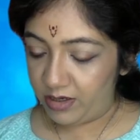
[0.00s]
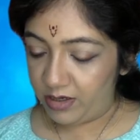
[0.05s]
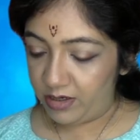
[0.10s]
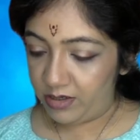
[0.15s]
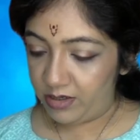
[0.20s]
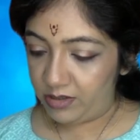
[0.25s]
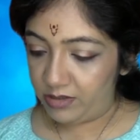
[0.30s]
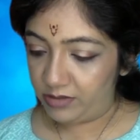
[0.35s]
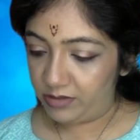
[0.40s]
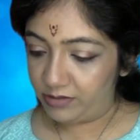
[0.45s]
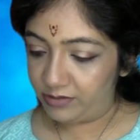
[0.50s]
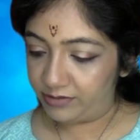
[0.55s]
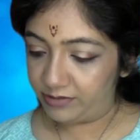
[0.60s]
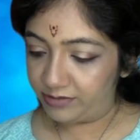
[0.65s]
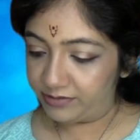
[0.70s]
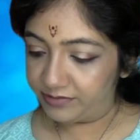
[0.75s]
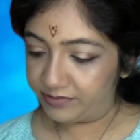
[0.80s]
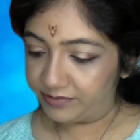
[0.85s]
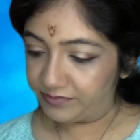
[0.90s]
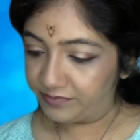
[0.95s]

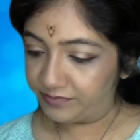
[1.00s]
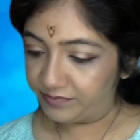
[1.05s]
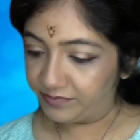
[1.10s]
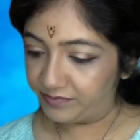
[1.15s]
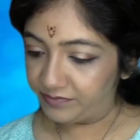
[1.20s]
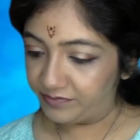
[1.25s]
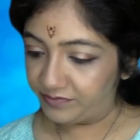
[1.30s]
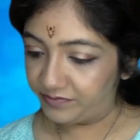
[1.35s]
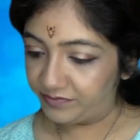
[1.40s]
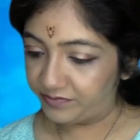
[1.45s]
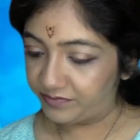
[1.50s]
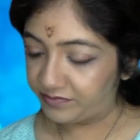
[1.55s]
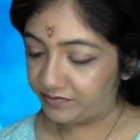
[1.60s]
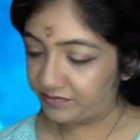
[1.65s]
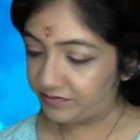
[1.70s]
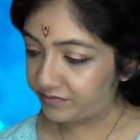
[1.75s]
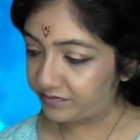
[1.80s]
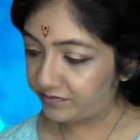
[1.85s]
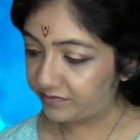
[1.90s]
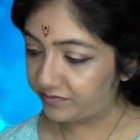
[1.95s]

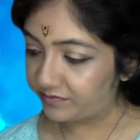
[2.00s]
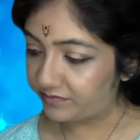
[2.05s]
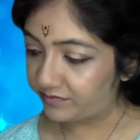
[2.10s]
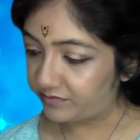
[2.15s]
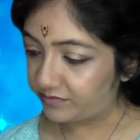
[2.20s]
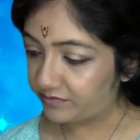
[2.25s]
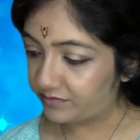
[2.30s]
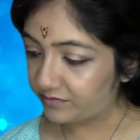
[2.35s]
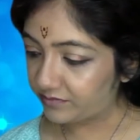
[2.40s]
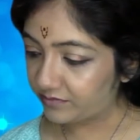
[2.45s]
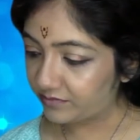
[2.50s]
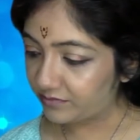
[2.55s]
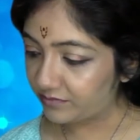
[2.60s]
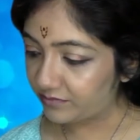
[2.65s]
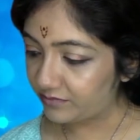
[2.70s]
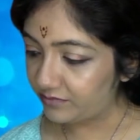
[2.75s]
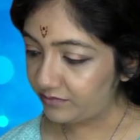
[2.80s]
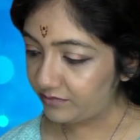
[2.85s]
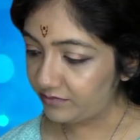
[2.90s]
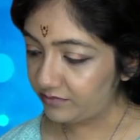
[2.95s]

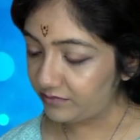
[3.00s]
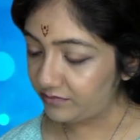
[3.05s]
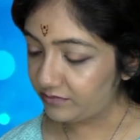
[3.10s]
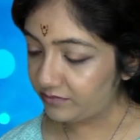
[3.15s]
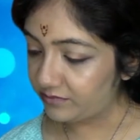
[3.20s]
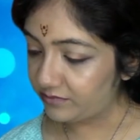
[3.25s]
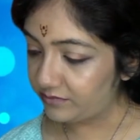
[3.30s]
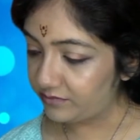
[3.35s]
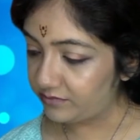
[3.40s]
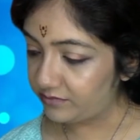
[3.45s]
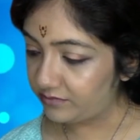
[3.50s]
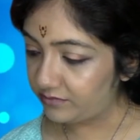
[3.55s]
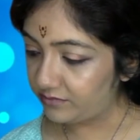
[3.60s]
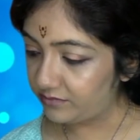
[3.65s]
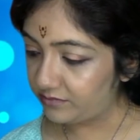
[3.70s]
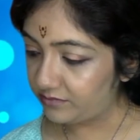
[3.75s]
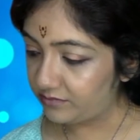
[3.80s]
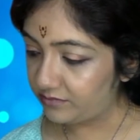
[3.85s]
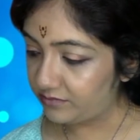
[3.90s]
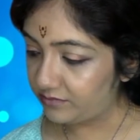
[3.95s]

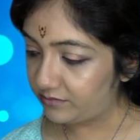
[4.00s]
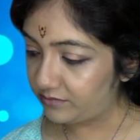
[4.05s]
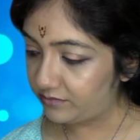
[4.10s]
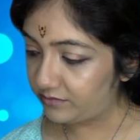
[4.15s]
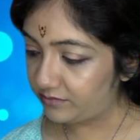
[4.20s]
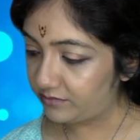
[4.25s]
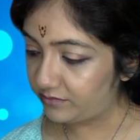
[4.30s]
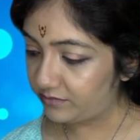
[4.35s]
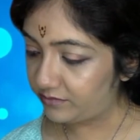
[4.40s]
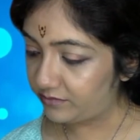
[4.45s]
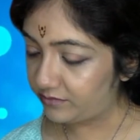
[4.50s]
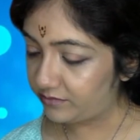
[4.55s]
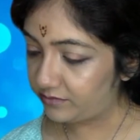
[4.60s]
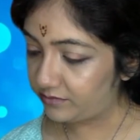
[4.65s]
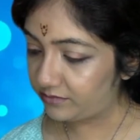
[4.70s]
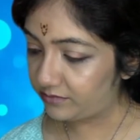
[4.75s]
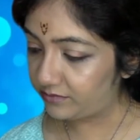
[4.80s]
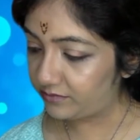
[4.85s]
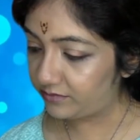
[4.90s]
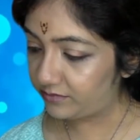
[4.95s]

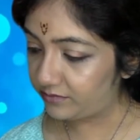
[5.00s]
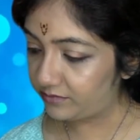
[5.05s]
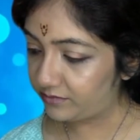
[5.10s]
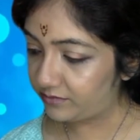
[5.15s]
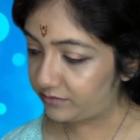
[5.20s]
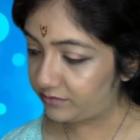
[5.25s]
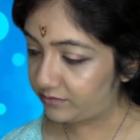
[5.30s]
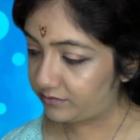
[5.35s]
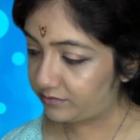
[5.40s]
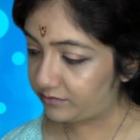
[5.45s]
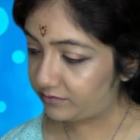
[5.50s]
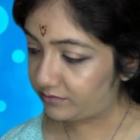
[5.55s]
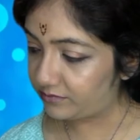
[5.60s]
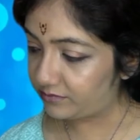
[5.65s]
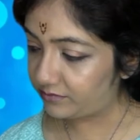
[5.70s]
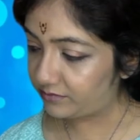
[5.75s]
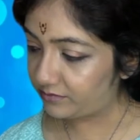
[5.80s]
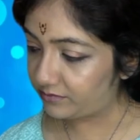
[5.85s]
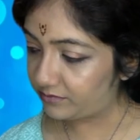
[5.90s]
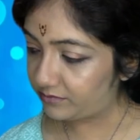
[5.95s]

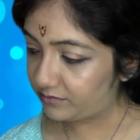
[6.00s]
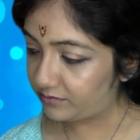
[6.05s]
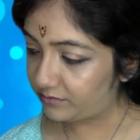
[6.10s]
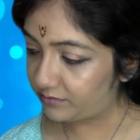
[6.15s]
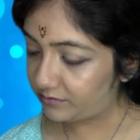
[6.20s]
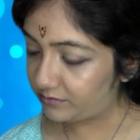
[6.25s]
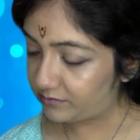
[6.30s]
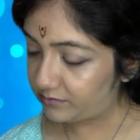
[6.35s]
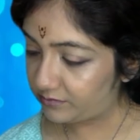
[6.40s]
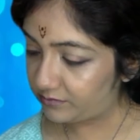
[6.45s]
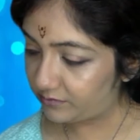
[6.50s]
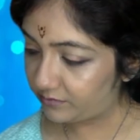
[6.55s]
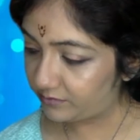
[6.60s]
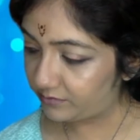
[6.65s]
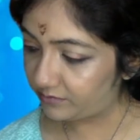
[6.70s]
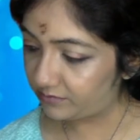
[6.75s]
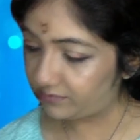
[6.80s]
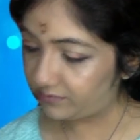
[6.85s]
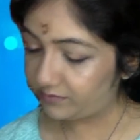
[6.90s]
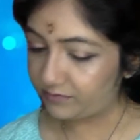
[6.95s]

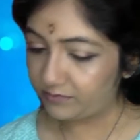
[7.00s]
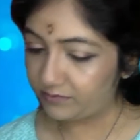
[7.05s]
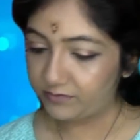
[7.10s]
Nobody speaks.